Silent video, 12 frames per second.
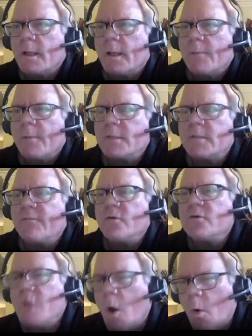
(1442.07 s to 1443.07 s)
Because if you
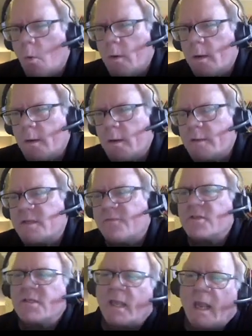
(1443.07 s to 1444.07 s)
don't,
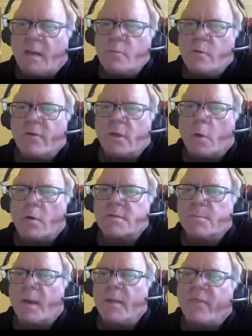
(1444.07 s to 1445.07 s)
sophisticated moviegoers
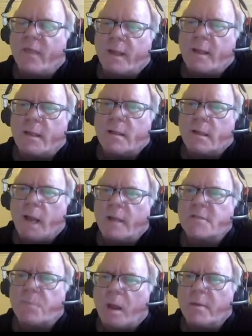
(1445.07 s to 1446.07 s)
might think, God,
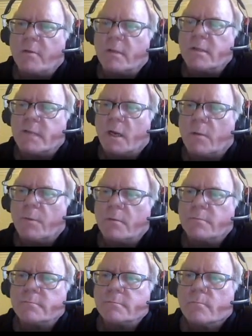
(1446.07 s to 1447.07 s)
it's probably really terrible.
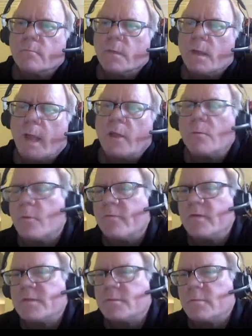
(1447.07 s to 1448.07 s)
And your
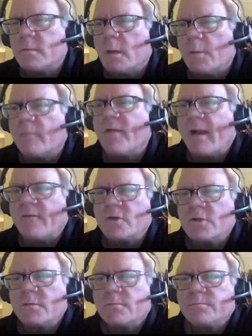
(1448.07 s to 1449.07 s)
movie is above
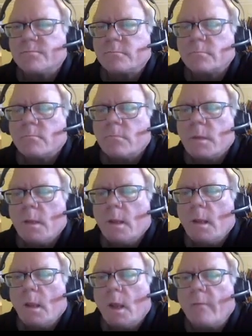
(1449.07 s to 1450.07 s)
average.
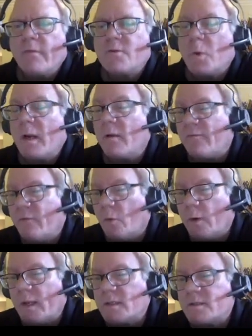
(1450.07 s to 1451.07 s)
Of the 20 to
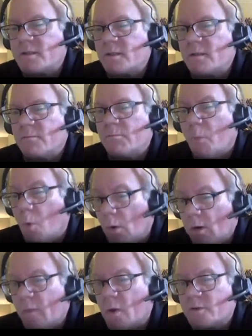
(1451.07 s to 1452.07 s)
40s,
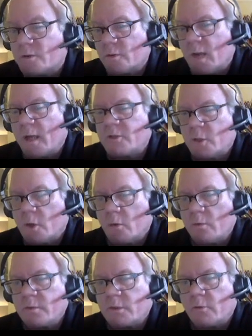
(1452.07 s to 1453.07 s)
more of those are not
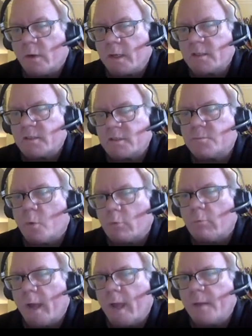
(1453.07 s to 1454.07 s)
shown to critics. There's
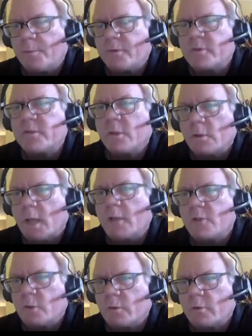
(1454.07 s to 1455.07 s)
more red, but there's still a
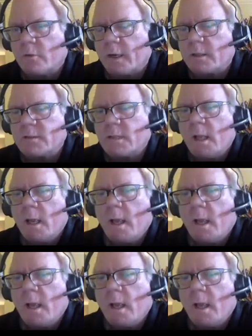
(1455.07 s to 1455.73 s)
lot shown to critics.